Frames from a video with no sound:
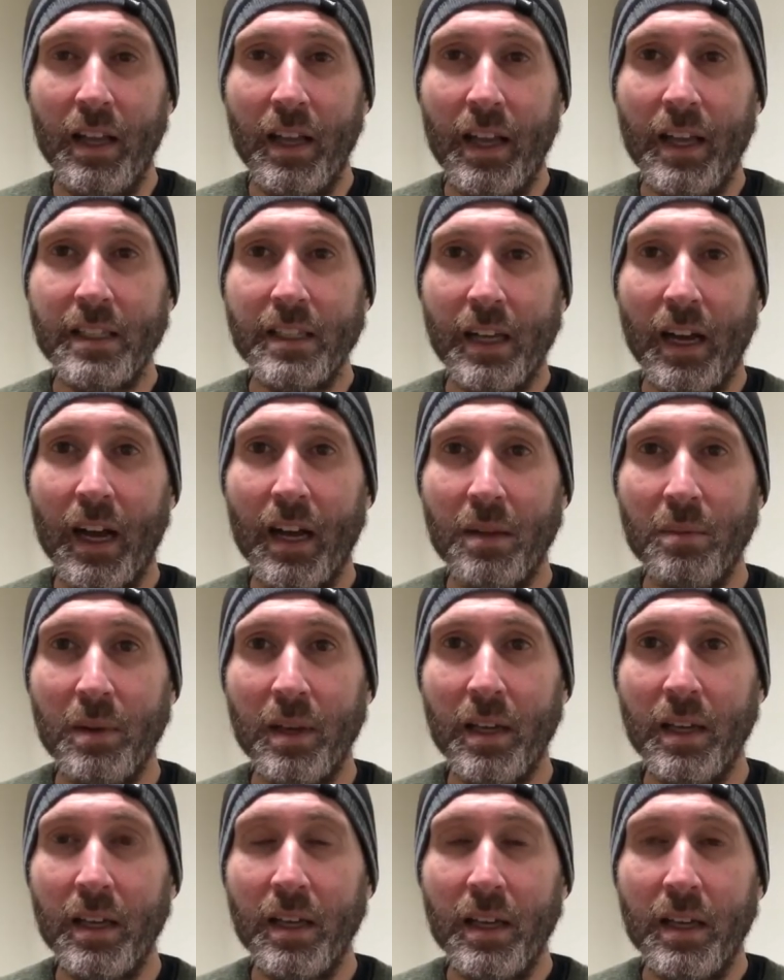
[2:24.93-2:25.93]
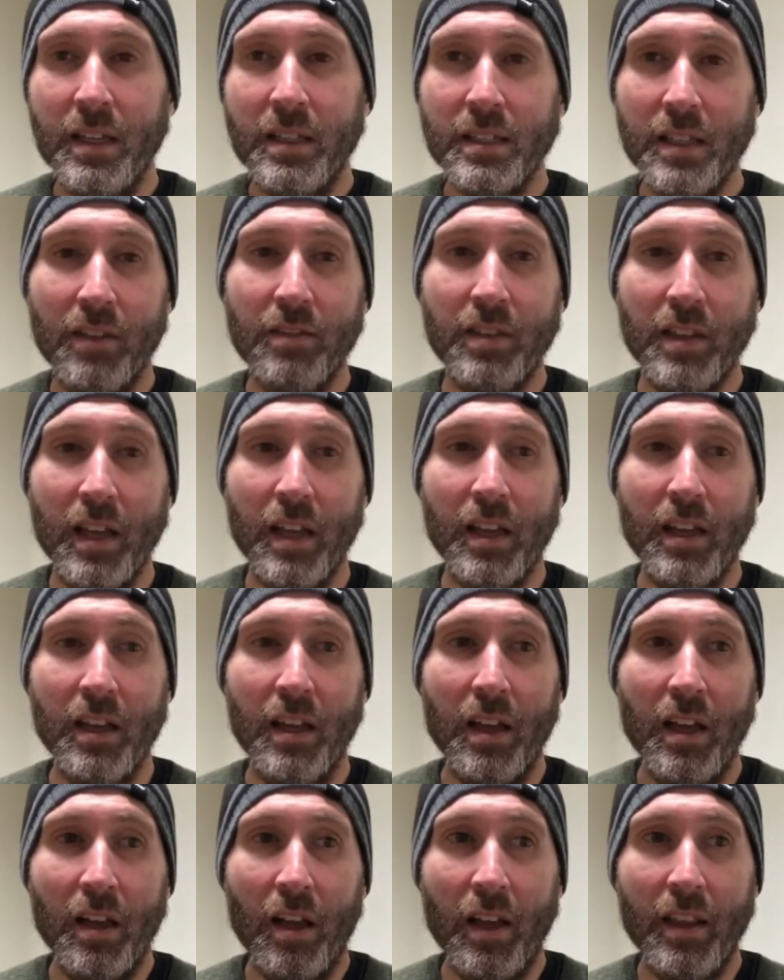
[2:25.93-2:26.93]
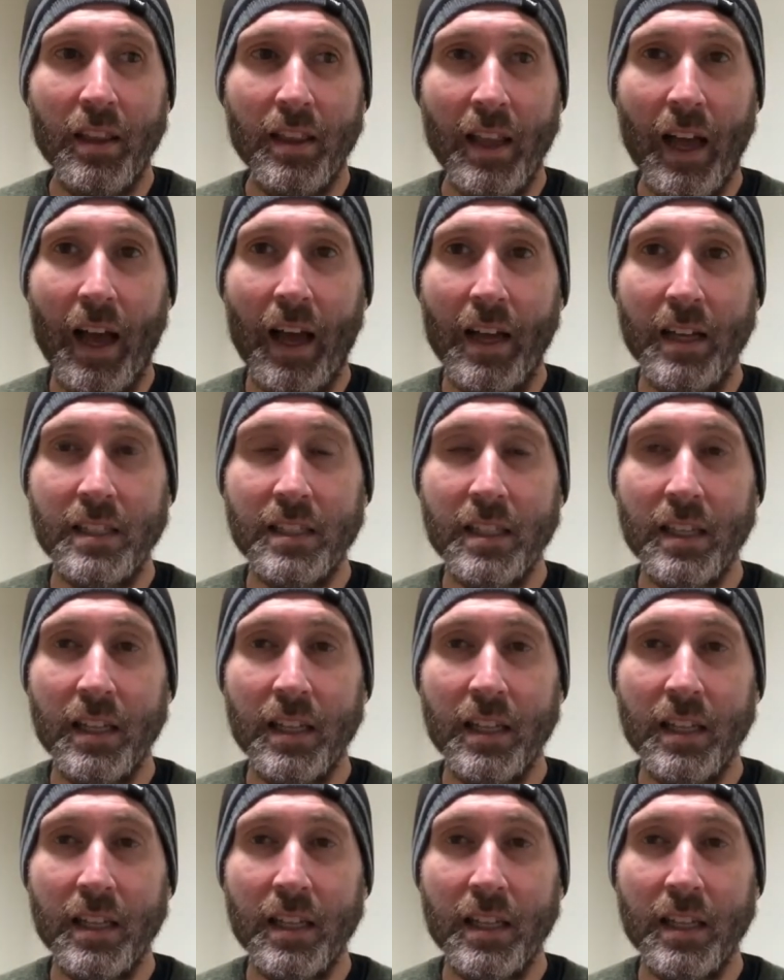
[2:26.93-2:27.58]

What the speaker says: It's got to be something that